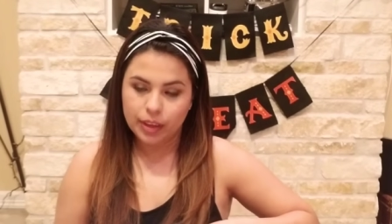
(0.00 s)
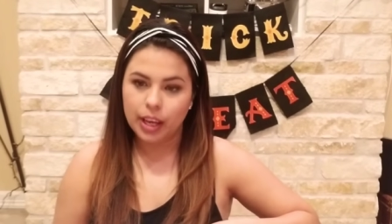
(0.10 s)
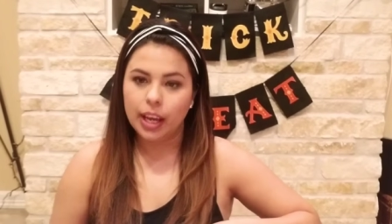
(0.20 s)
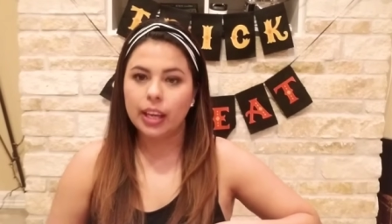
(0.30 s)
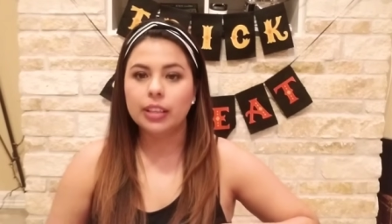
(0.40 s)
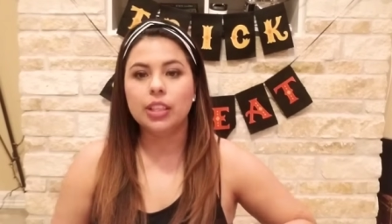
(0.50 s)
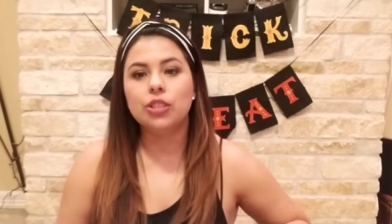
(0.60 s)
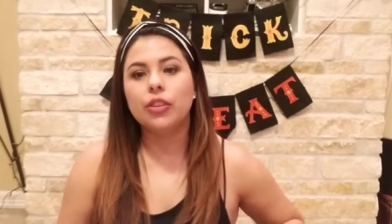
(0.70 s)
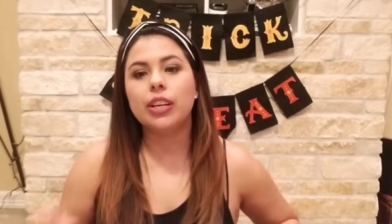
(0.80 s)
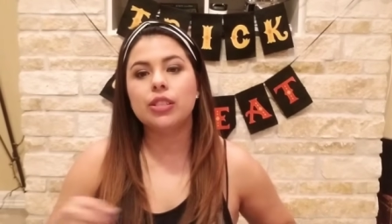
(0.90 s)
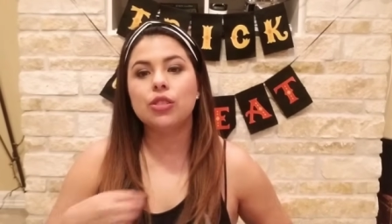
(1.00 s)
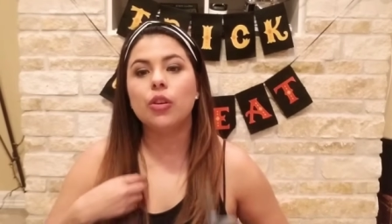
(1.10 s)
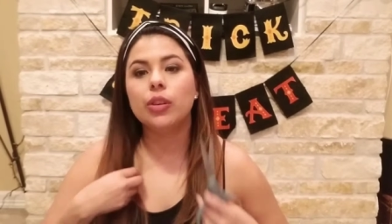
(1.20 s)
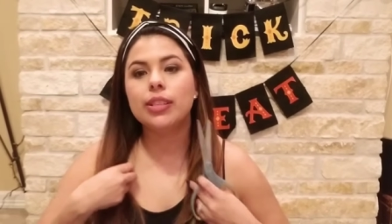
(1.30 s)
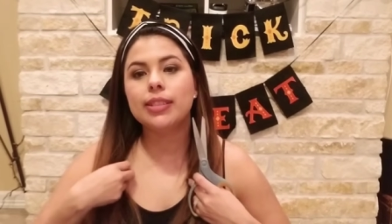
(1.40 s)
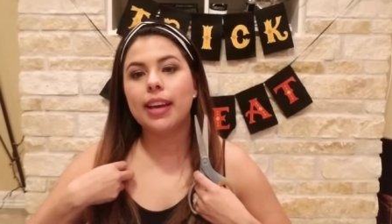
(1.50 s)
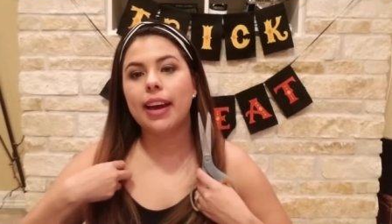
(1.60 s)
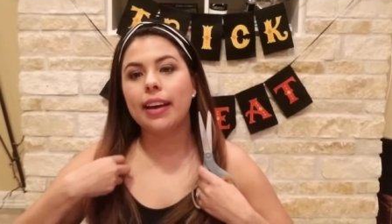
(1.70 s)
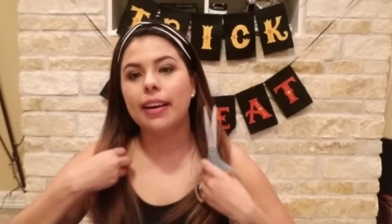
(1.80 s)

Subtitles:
And did you guys notice that